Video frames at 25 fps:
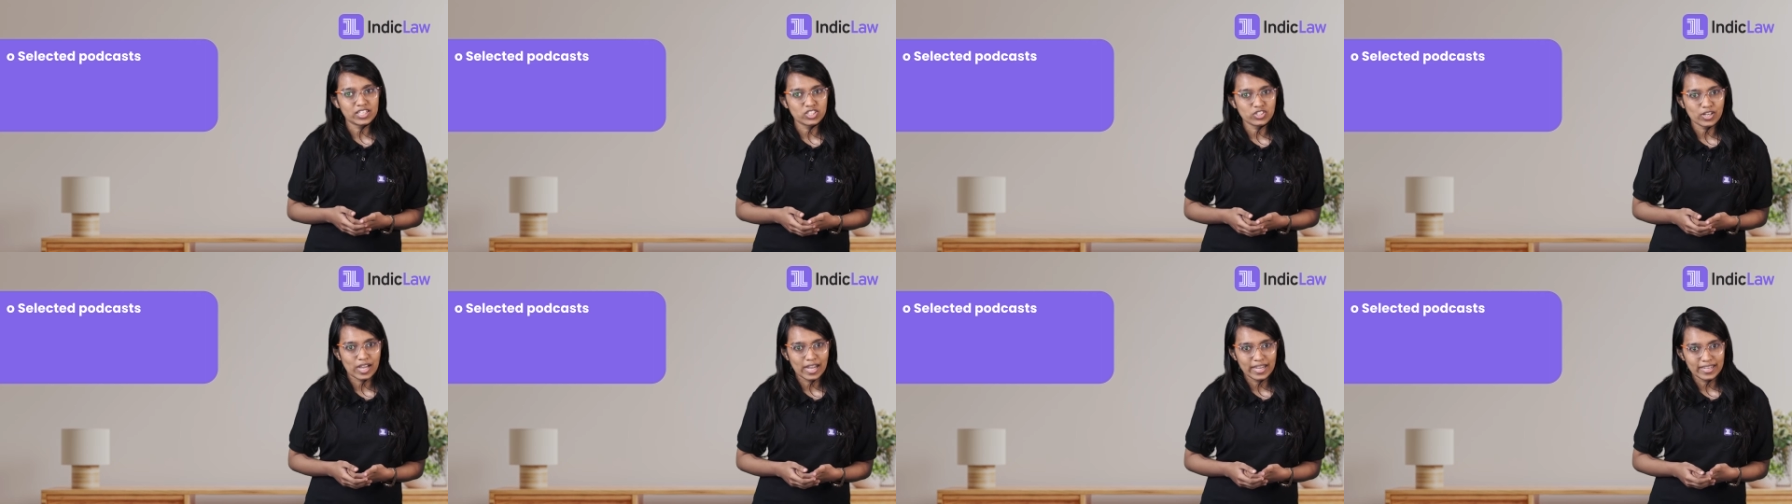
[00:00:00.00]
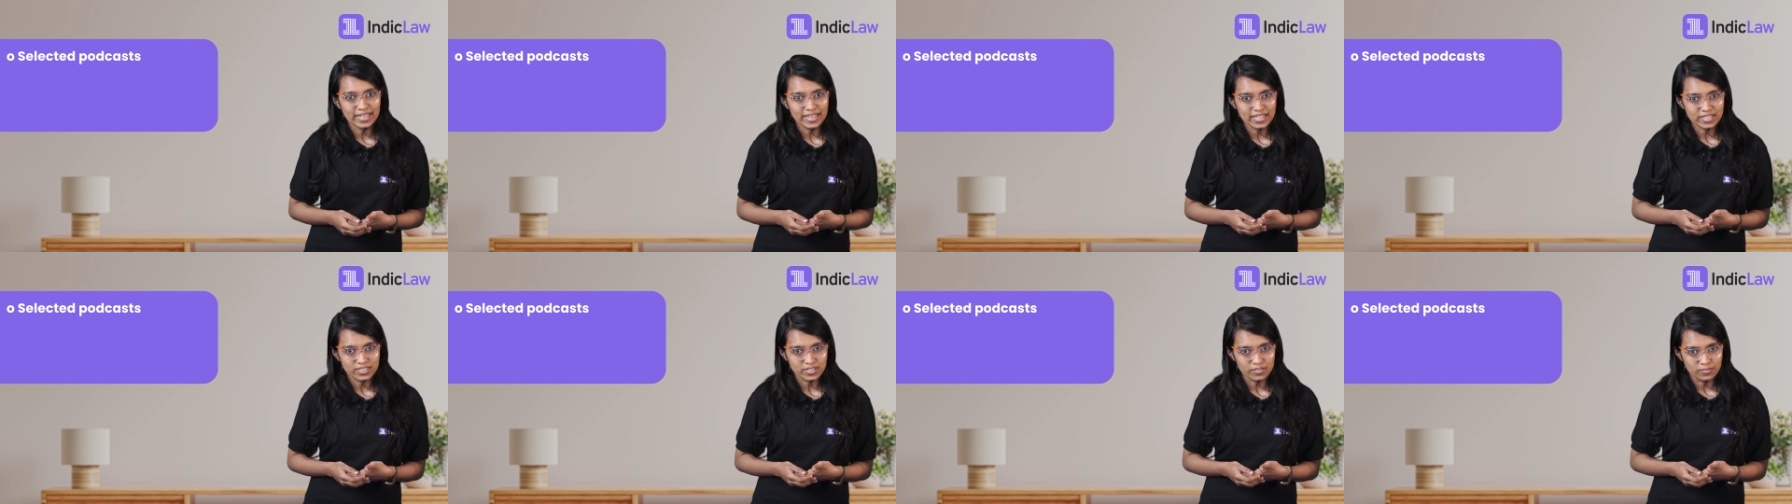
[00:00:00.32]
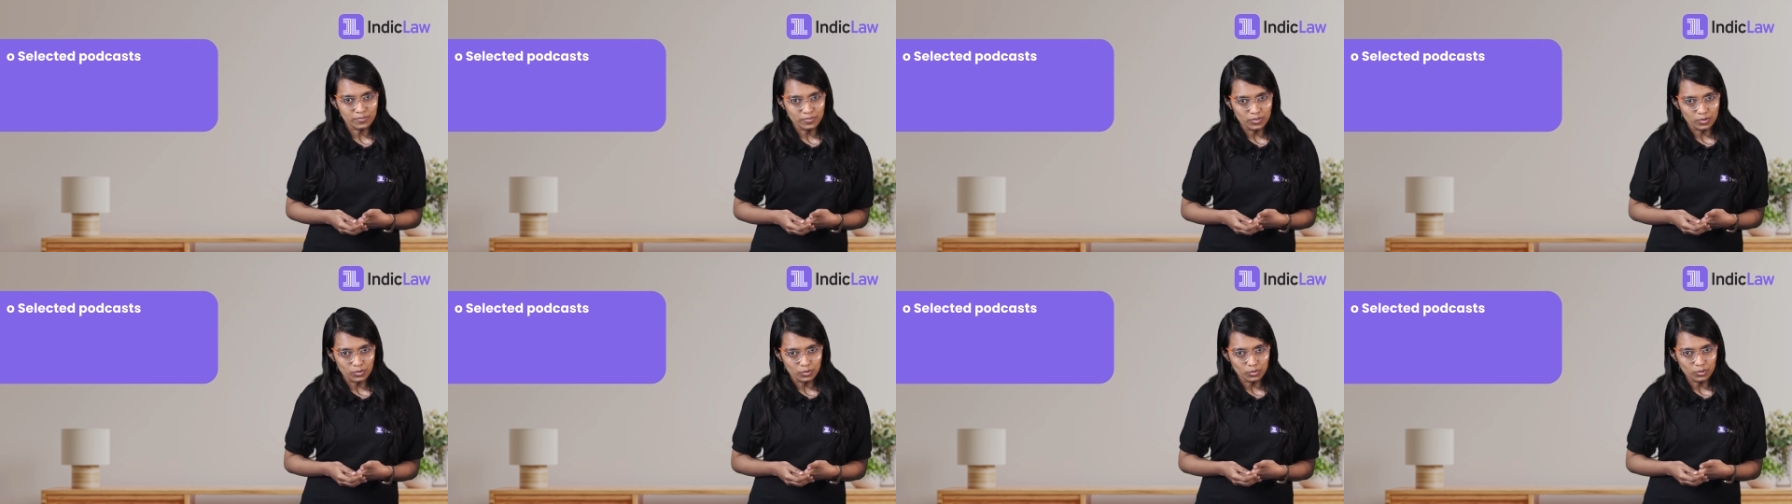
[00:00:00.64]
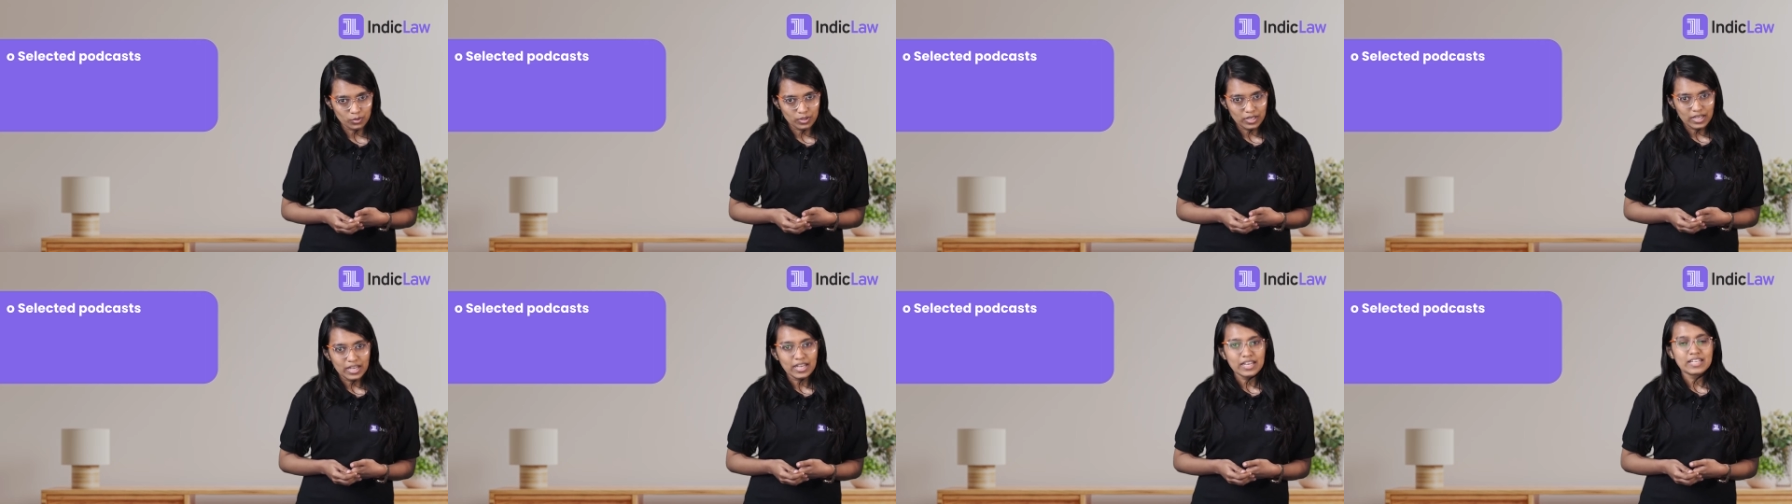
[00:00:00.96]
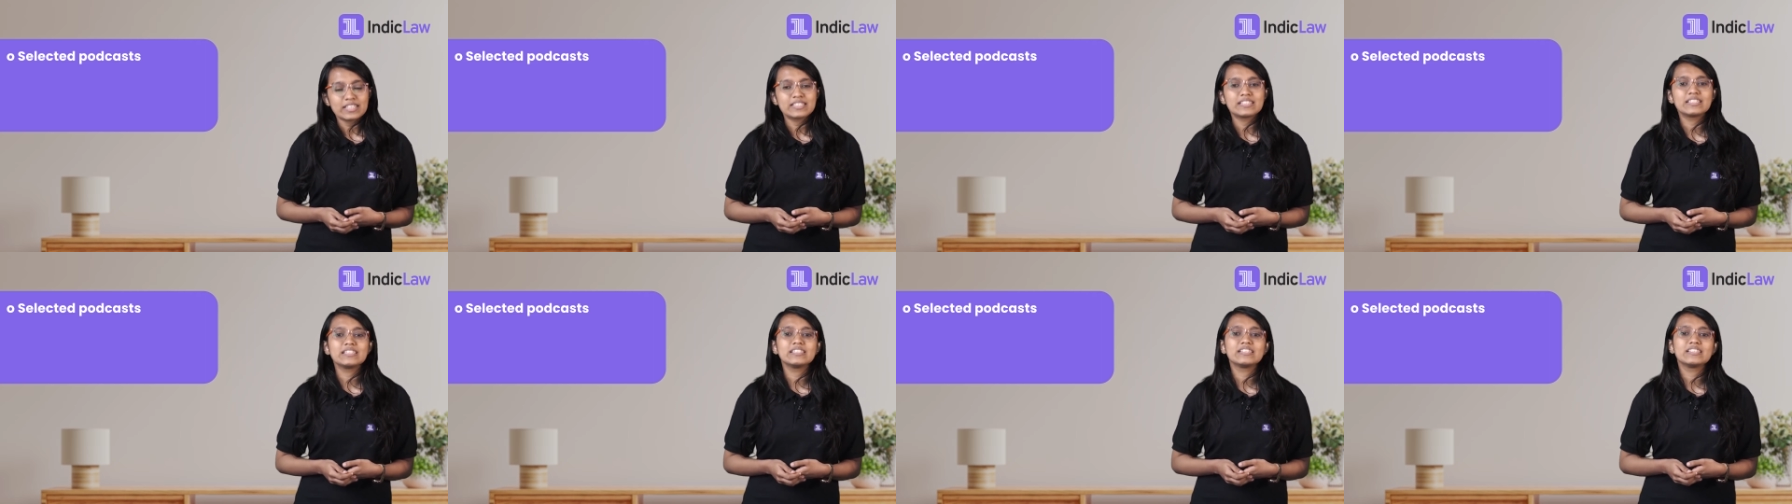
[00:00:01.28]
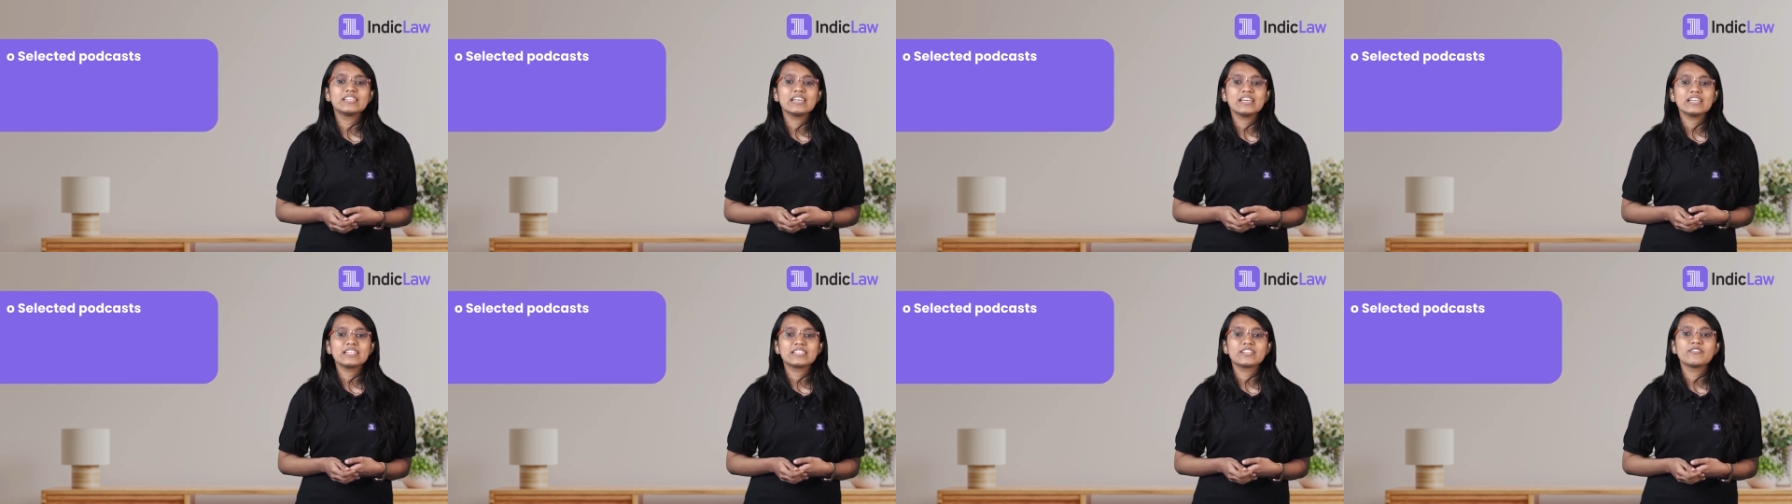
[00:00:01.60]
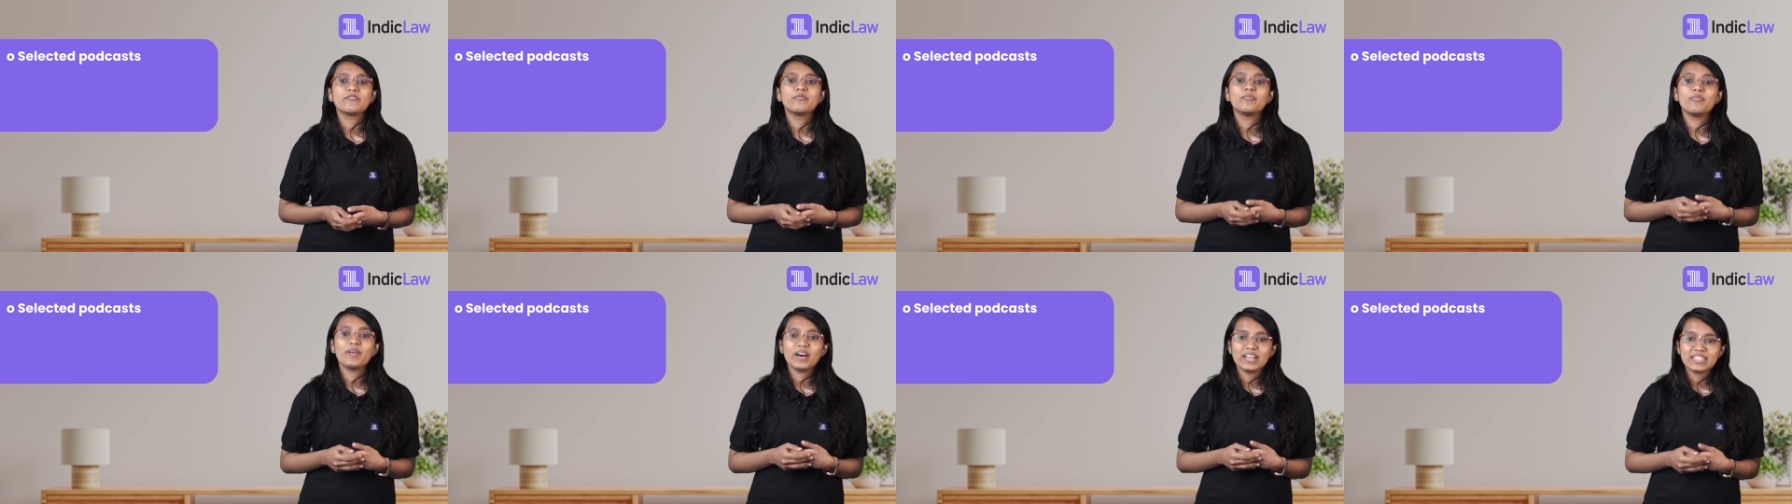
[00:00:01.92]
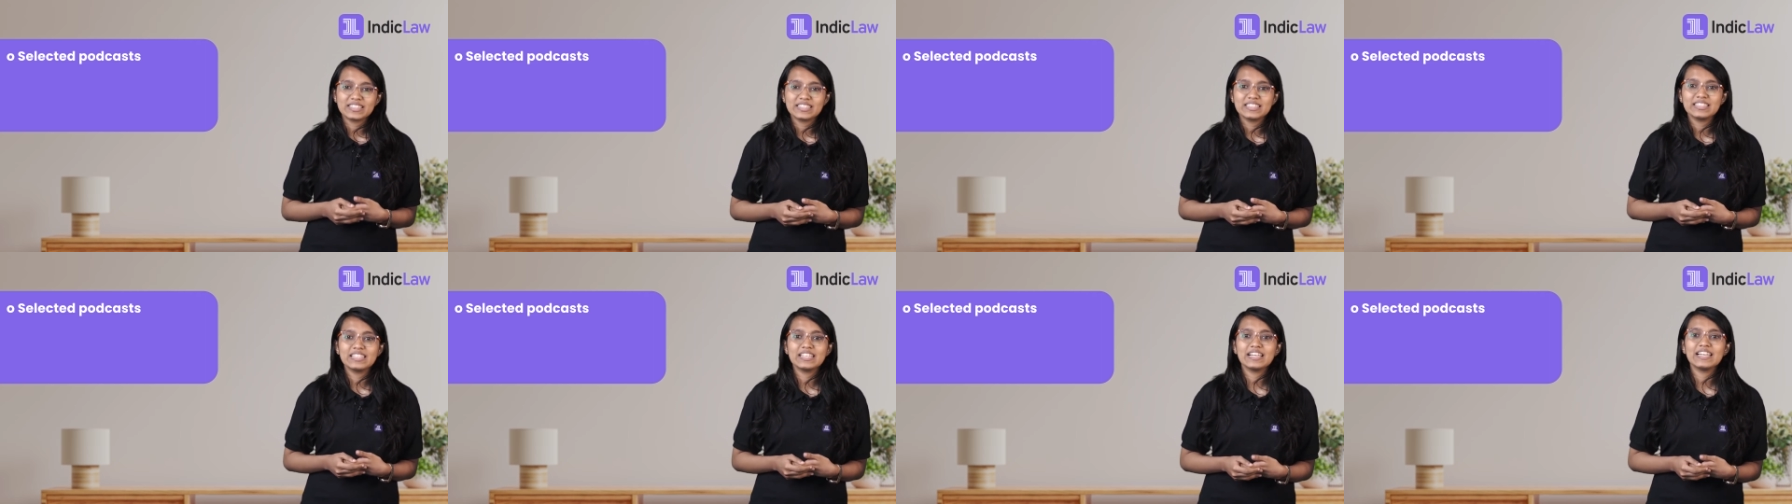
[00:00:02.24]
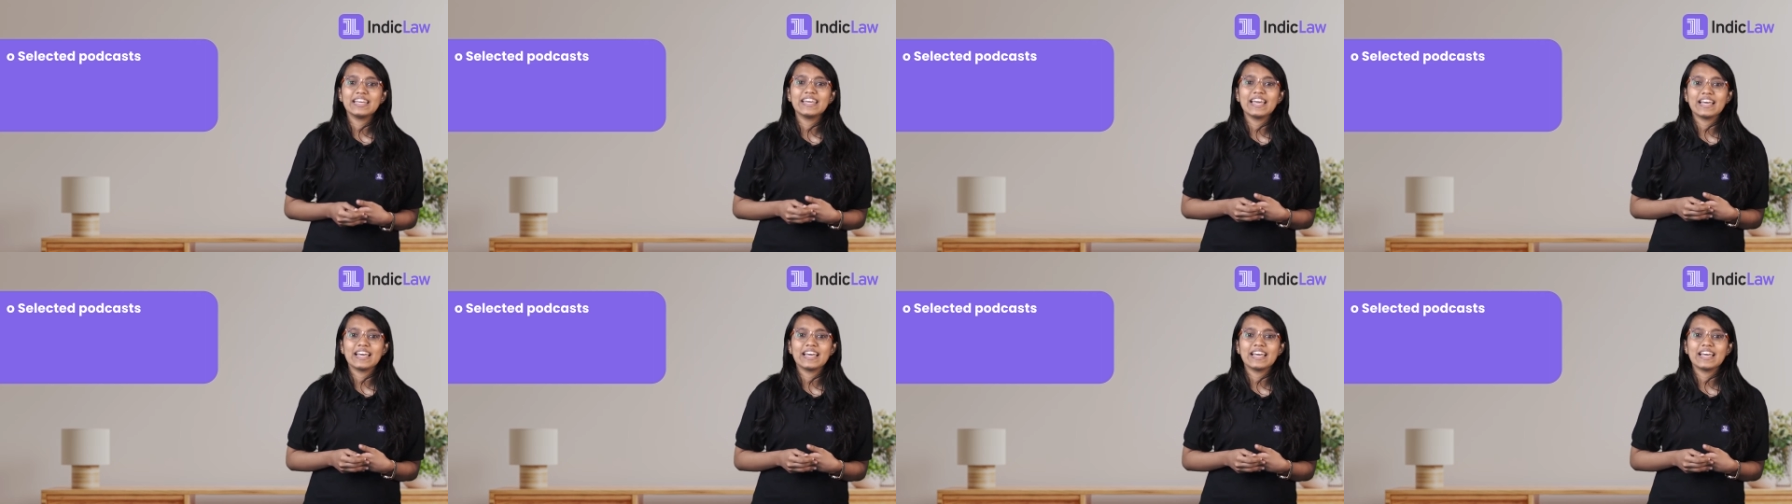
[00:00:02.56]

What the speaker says: to highlight a few, since these have personally